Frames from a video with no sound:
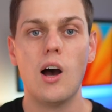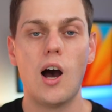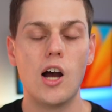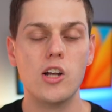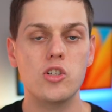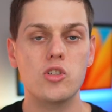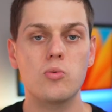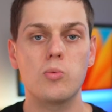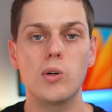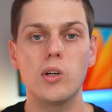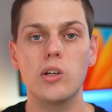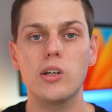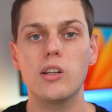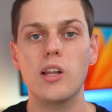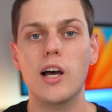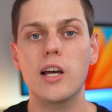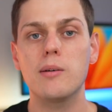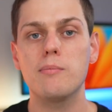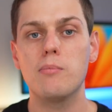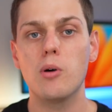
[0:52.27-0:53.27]
I just really
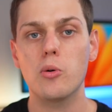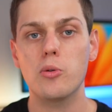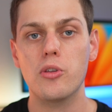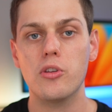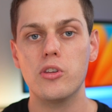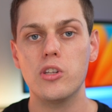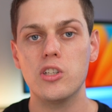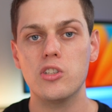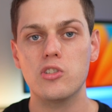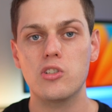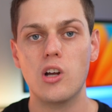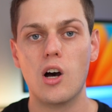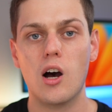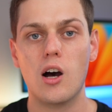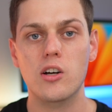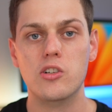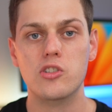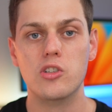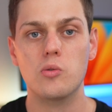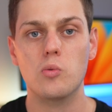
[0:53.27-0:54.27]
like both of these
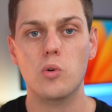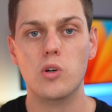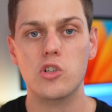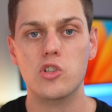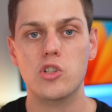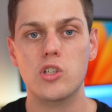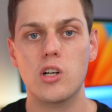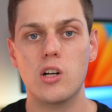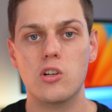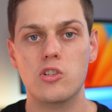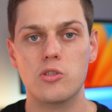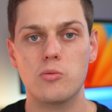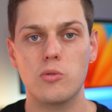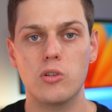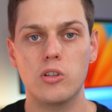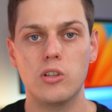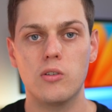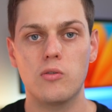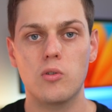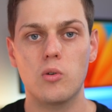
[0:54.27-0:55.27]
docks, and want to share some
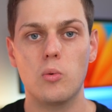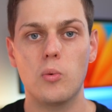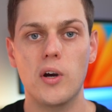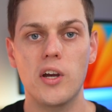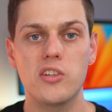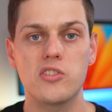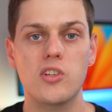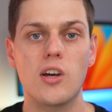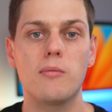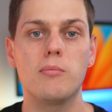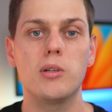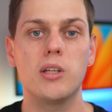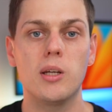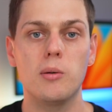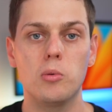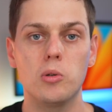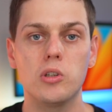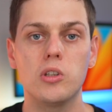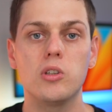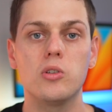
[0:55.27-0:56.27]
of the different ways I've been
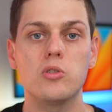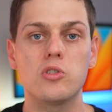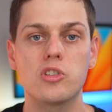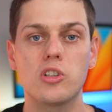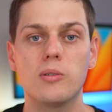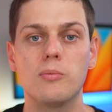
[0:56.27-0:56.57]
able to use